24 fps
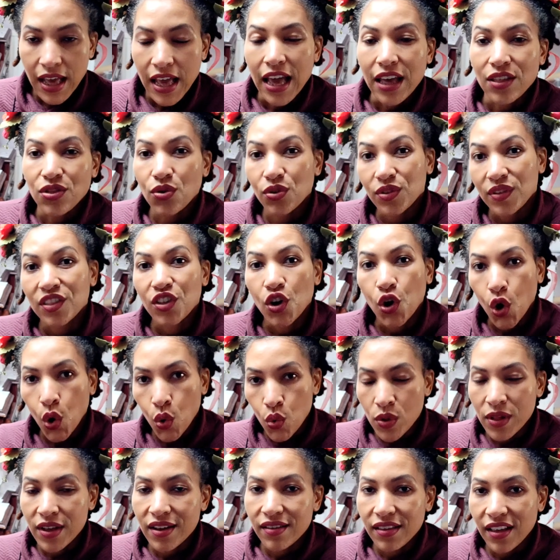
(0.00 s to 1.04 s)
And those are the
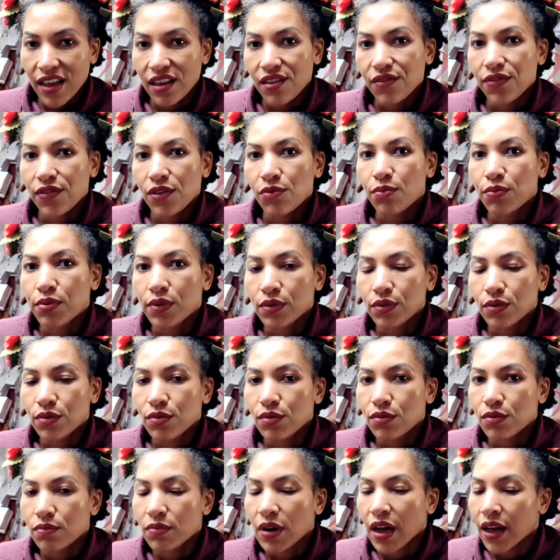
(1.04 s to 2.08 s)
only navy
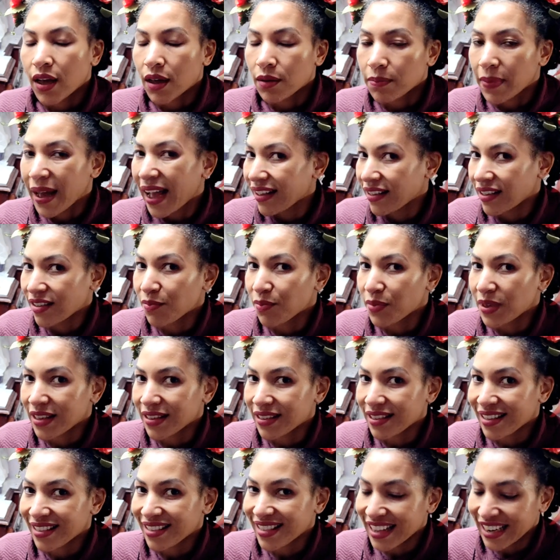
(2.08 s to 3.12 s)
blue uh, pattern
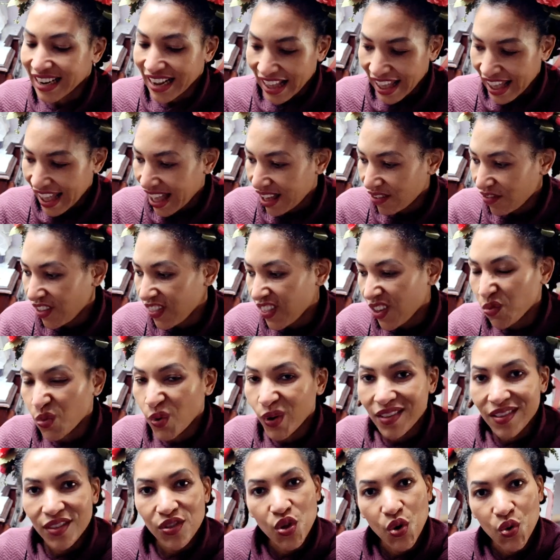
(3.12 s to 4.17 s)
pieces that I have. And then
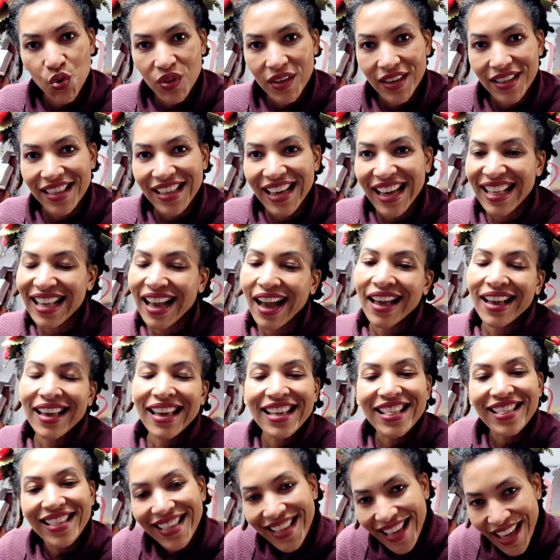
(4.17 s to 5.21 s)
once those are done, I
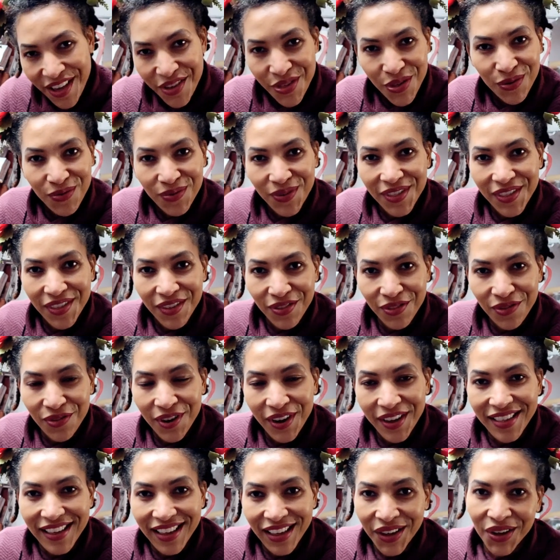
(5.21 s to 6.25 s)
can change over the
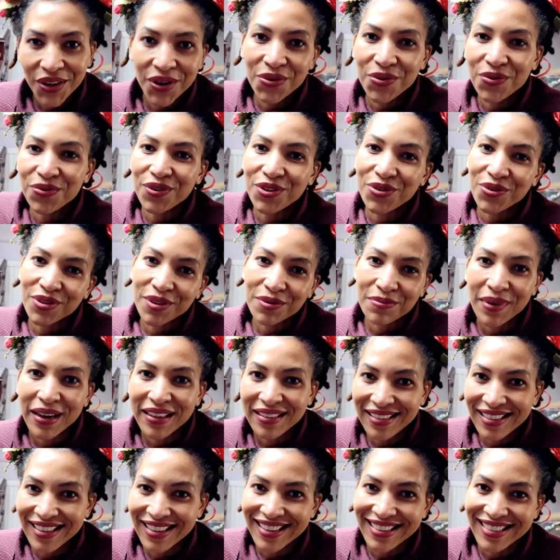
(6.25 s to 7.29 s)
thread and go over to the
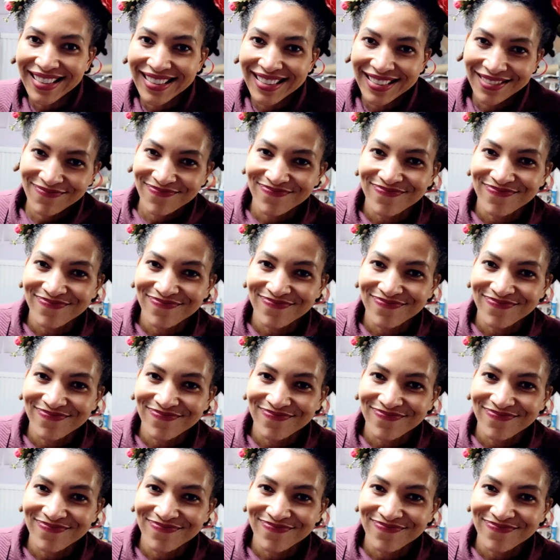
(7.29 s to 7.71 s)
mustard.